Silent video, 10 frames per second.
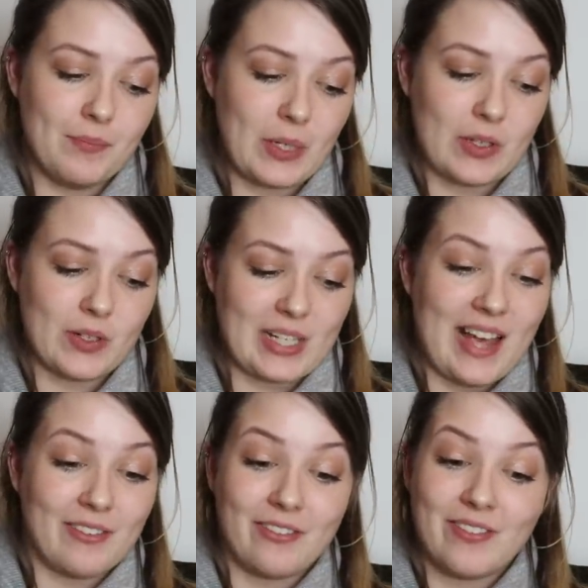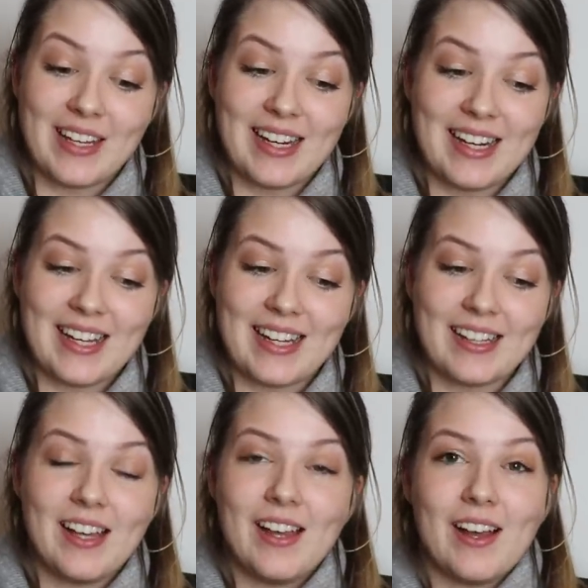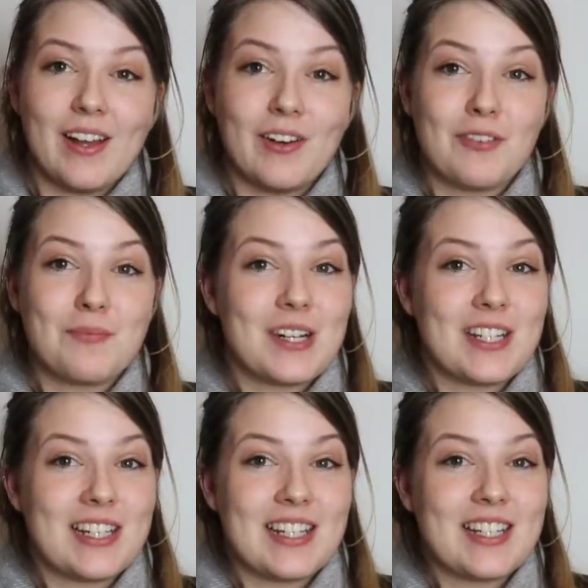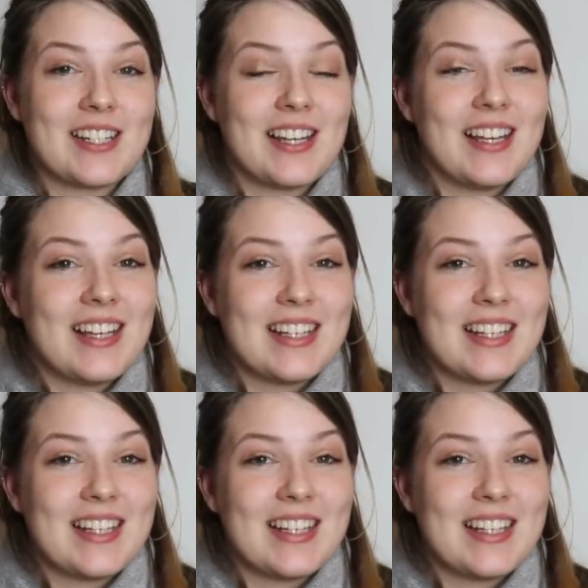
Because I have a feeling a lot of British